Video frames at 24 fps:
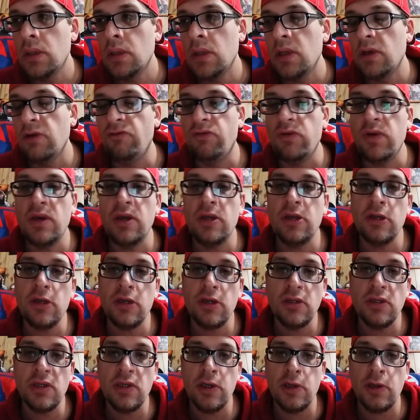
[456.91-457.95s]
If you
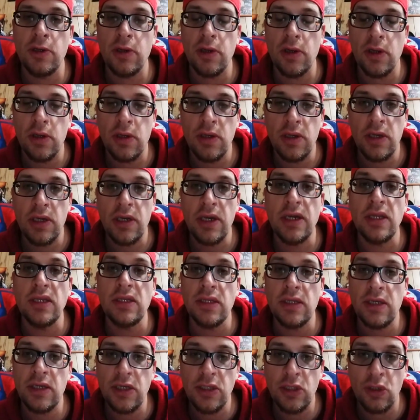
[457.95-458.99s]
eat in
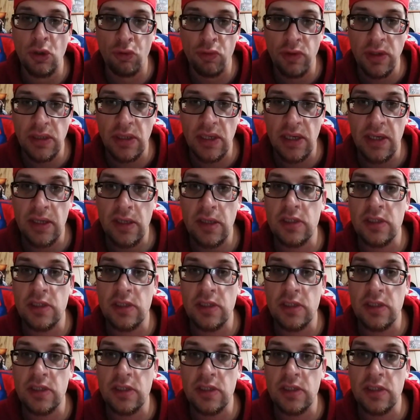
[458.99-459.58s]
the arena,